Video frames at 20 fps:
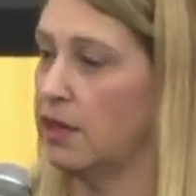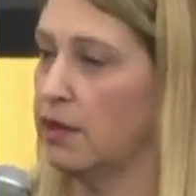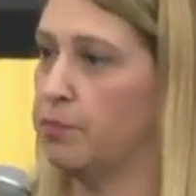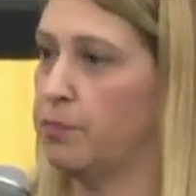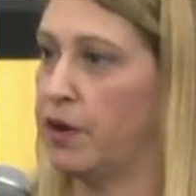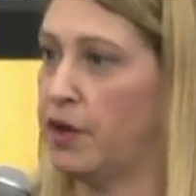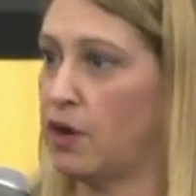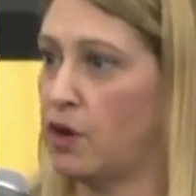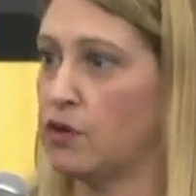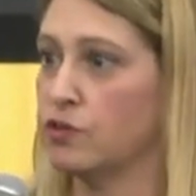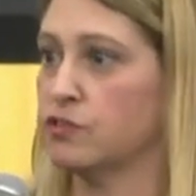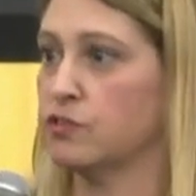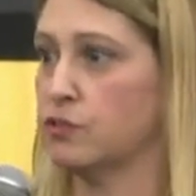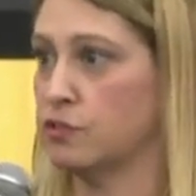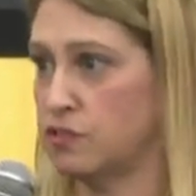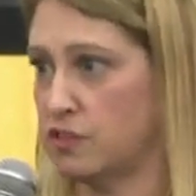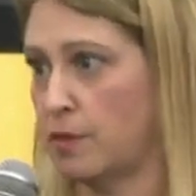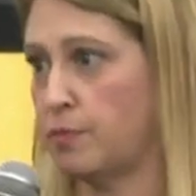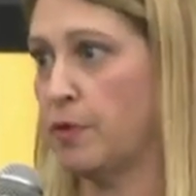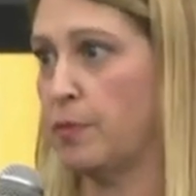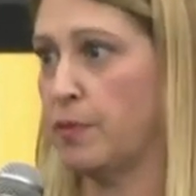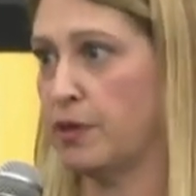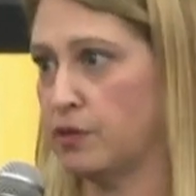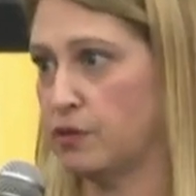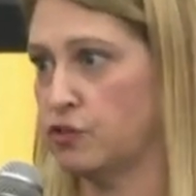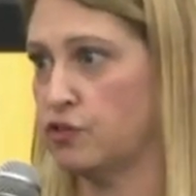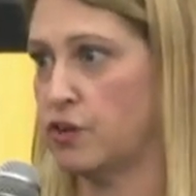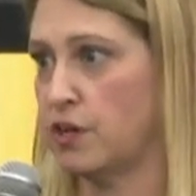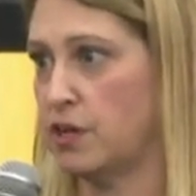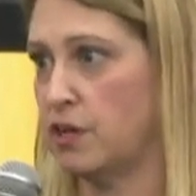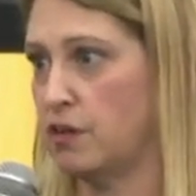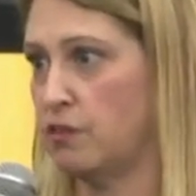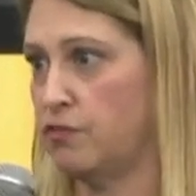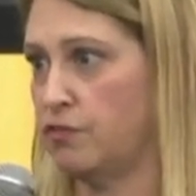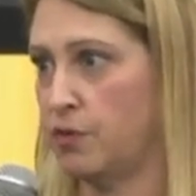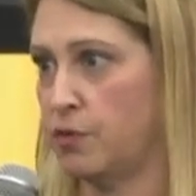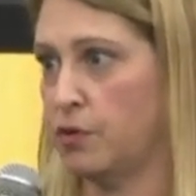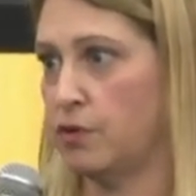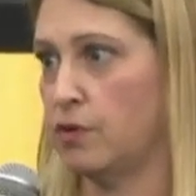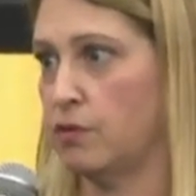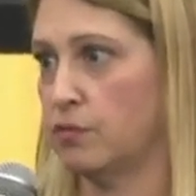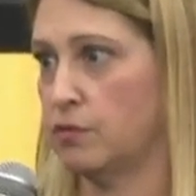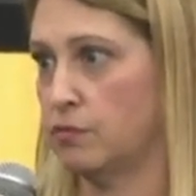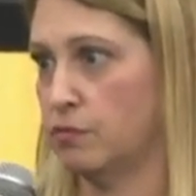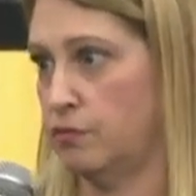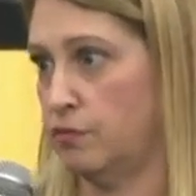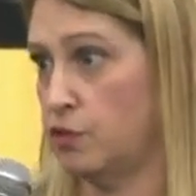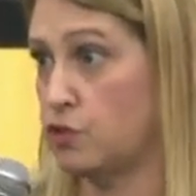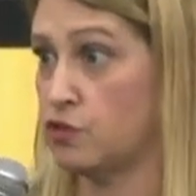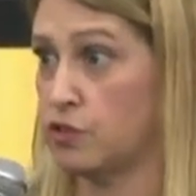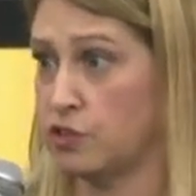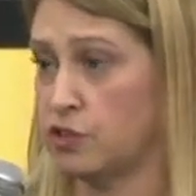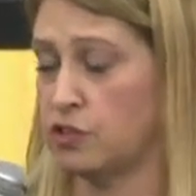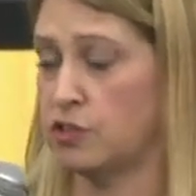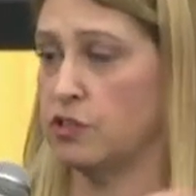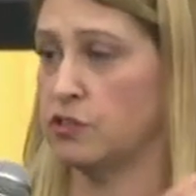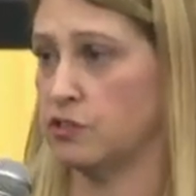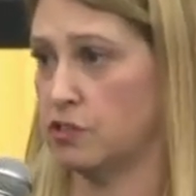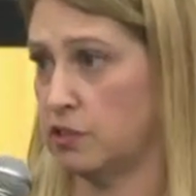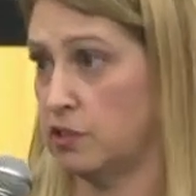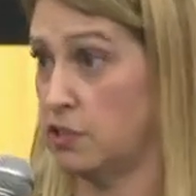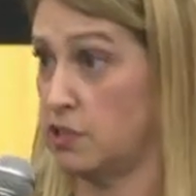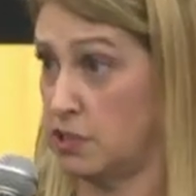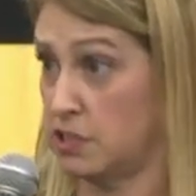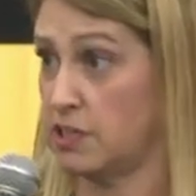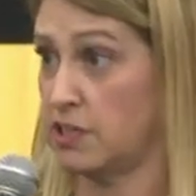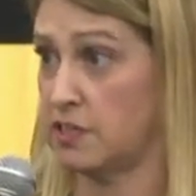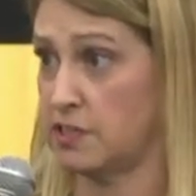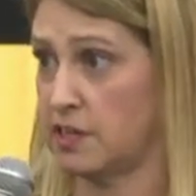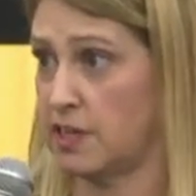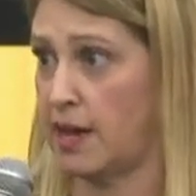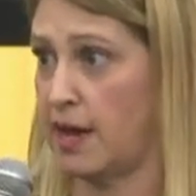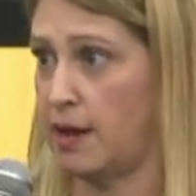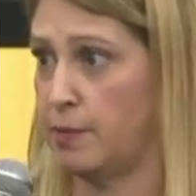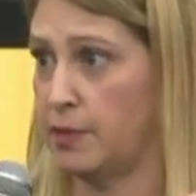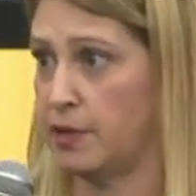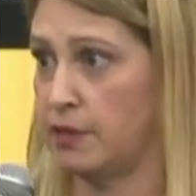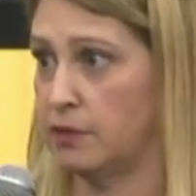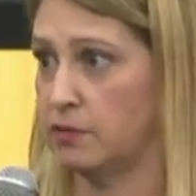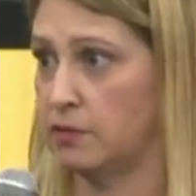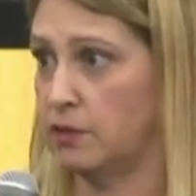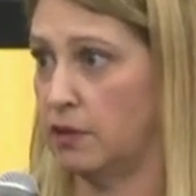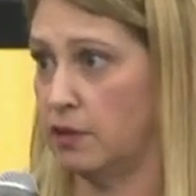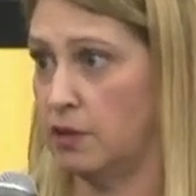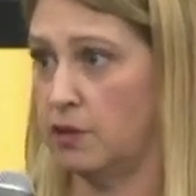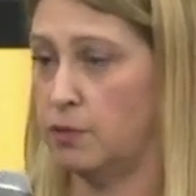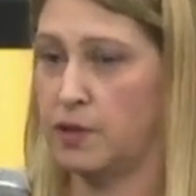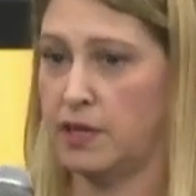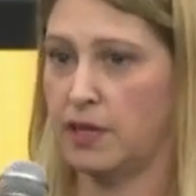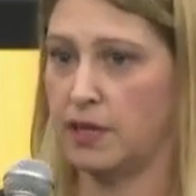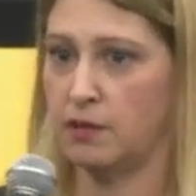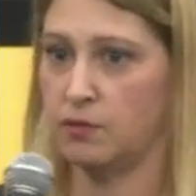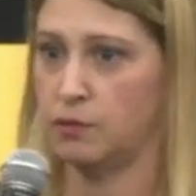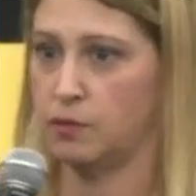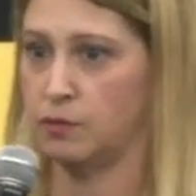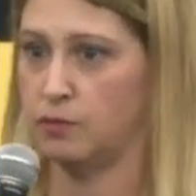but also supplemental training for future engineers that need to test the cabin. Uh, you know, we can't.